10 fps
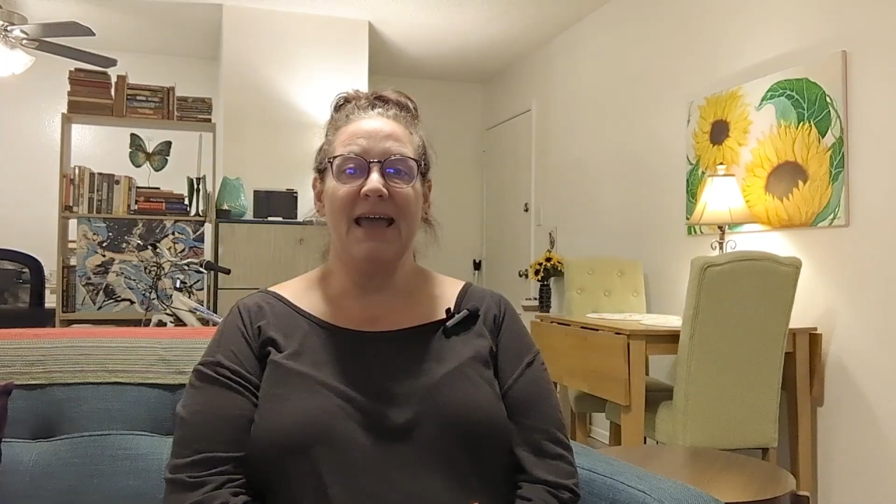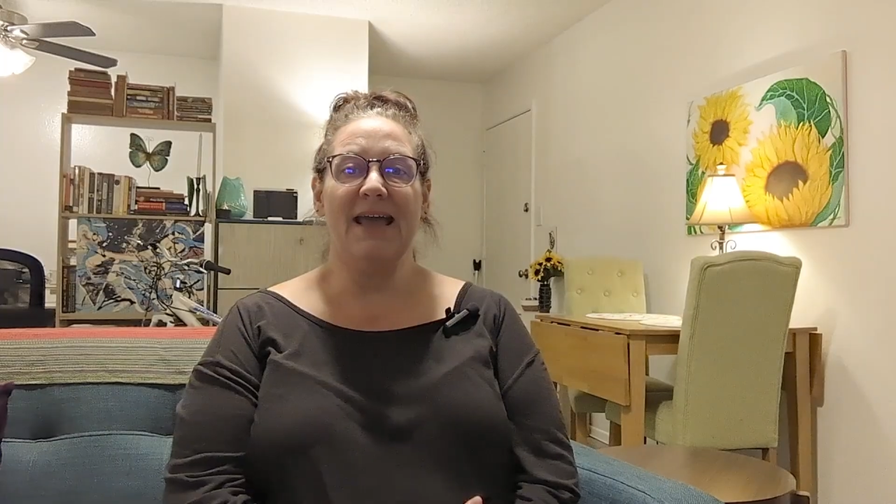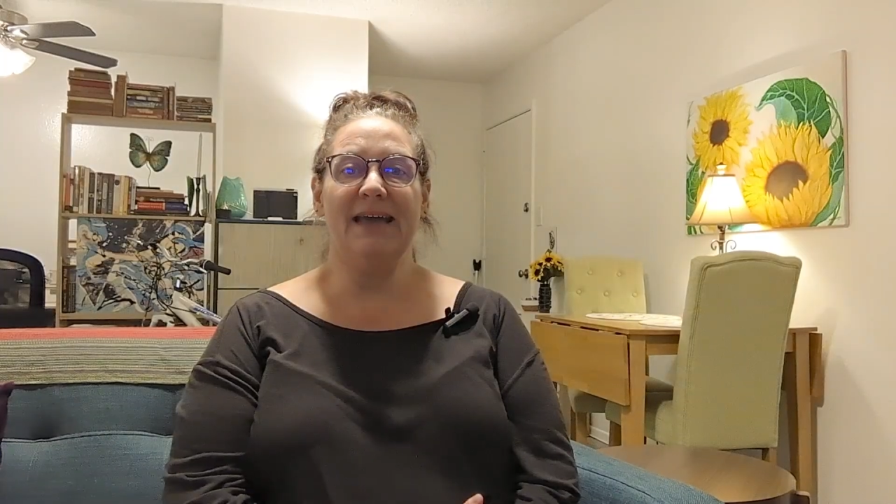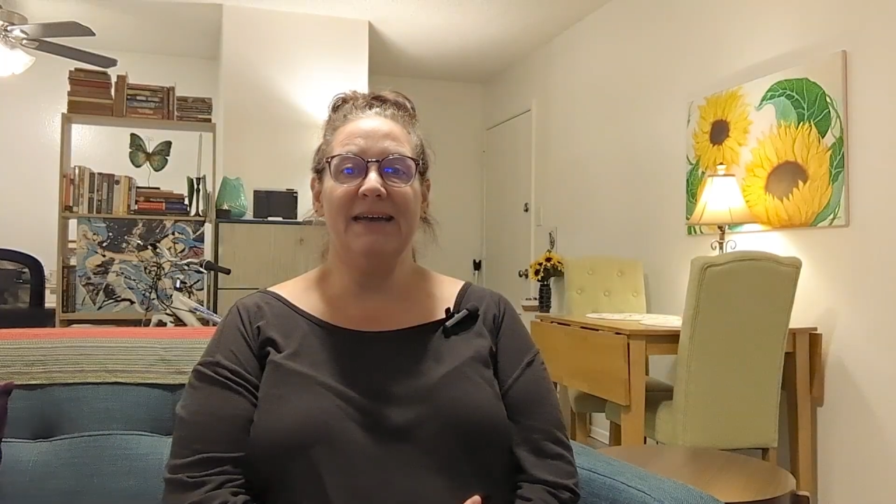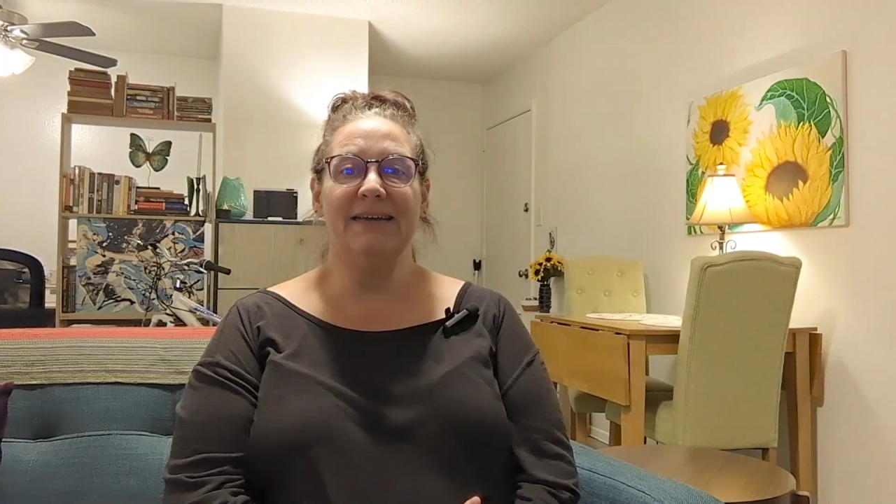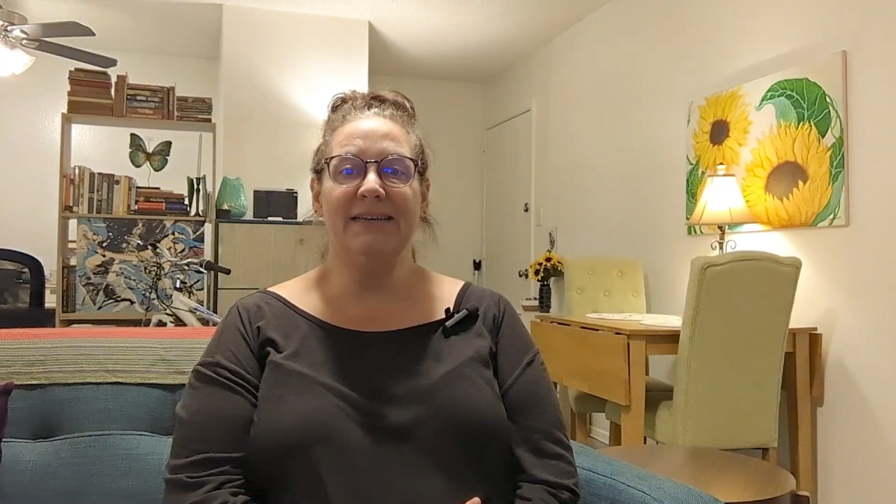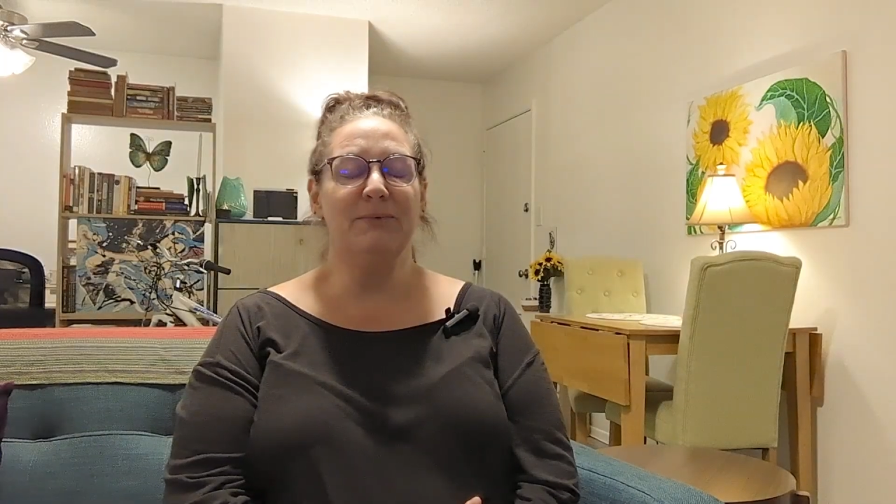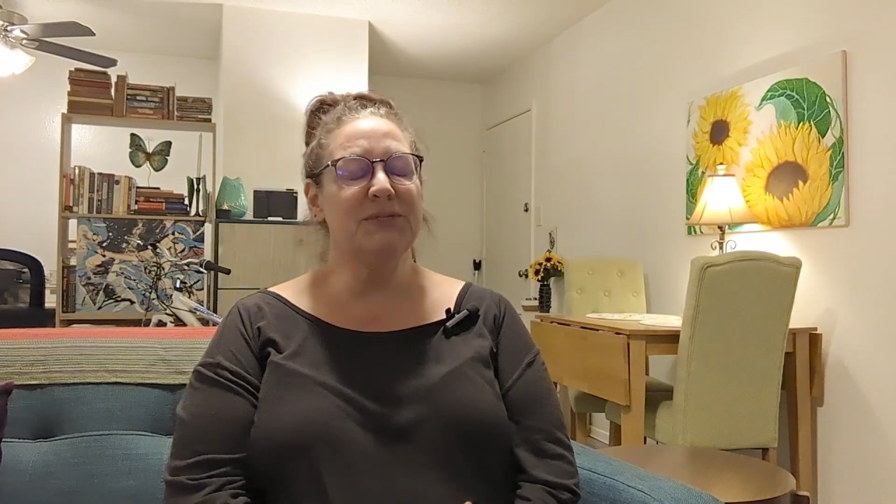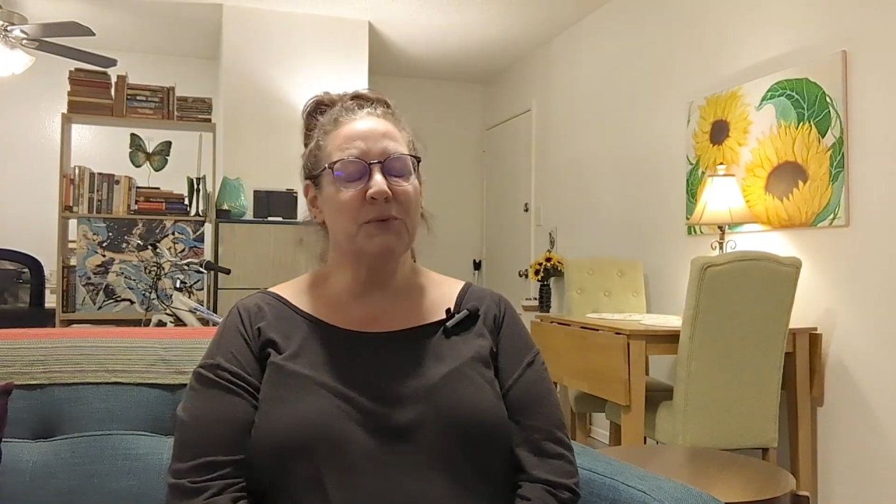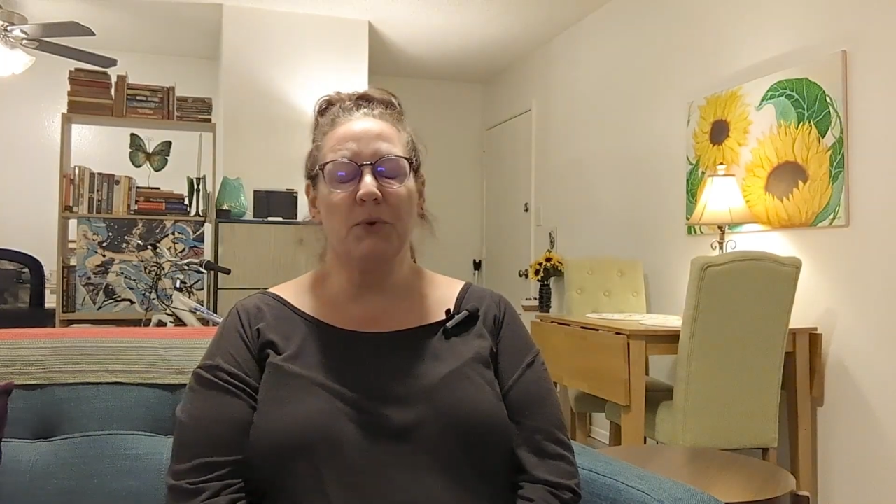and
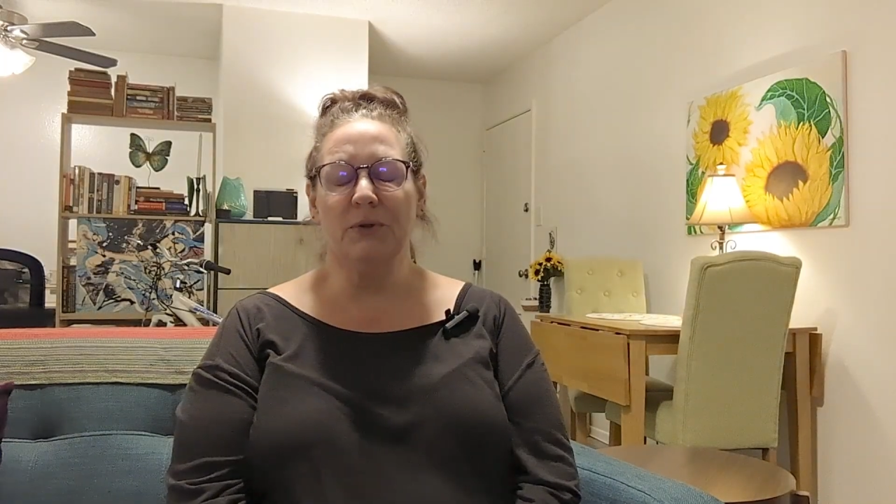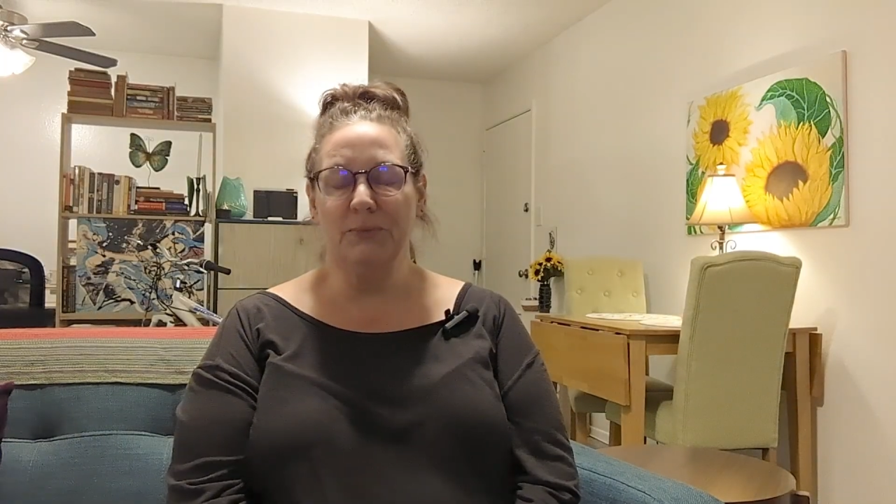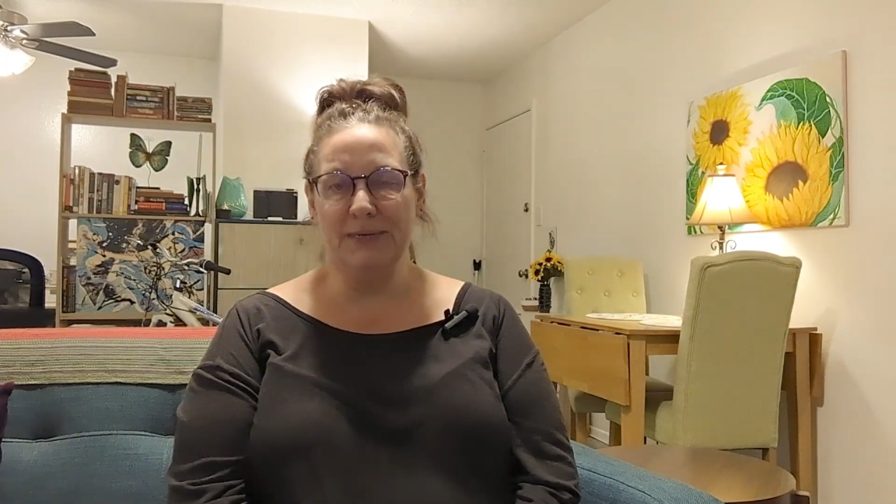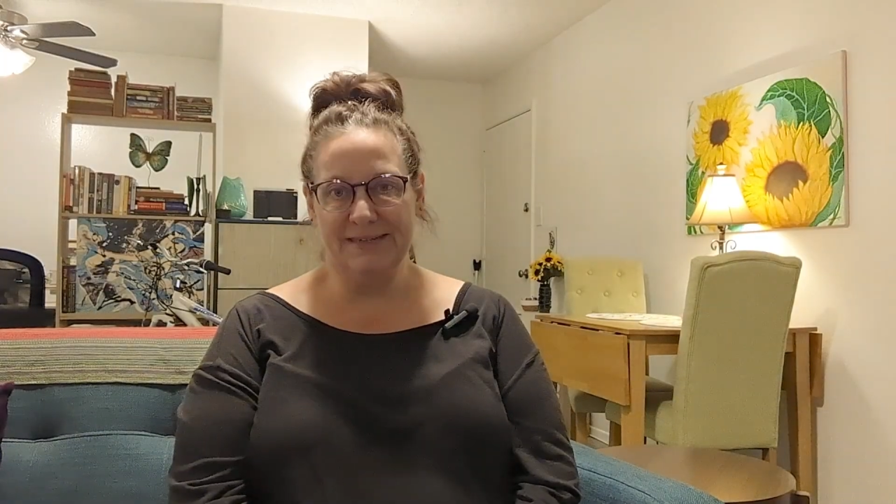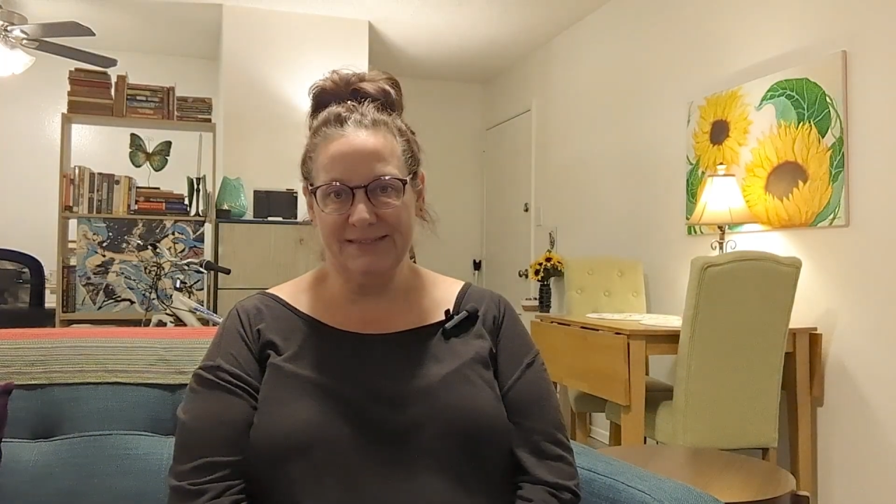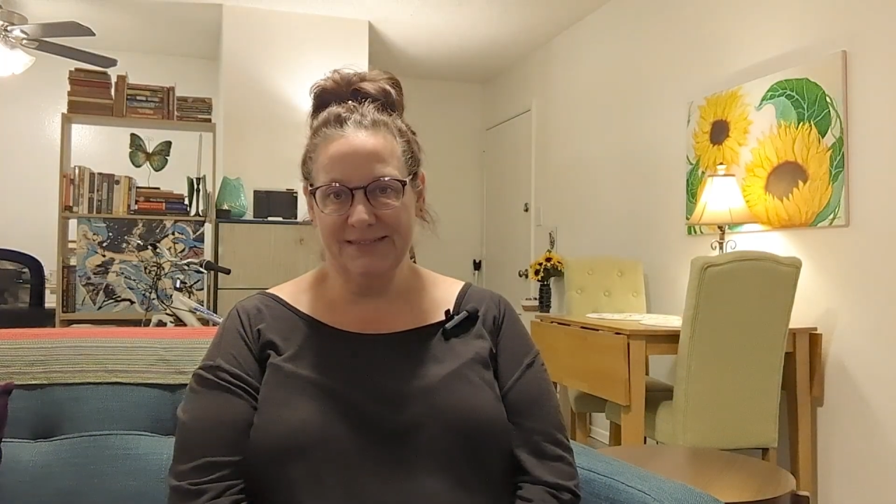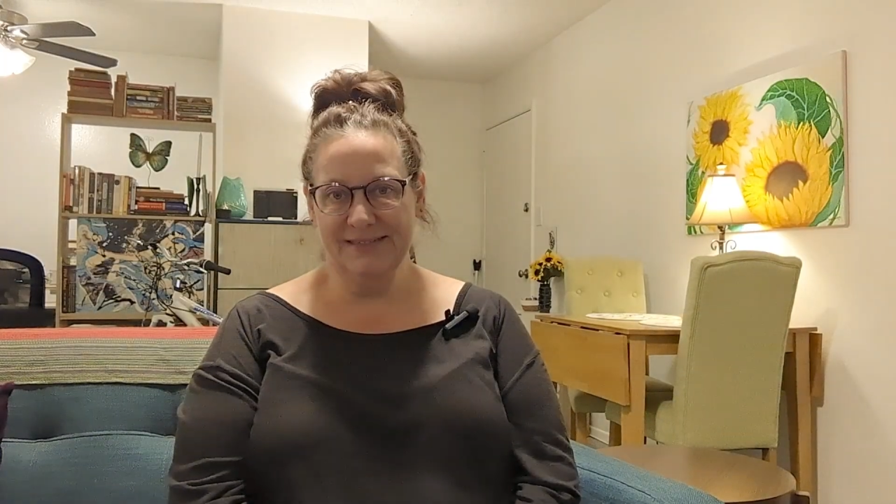it was a whirlwind.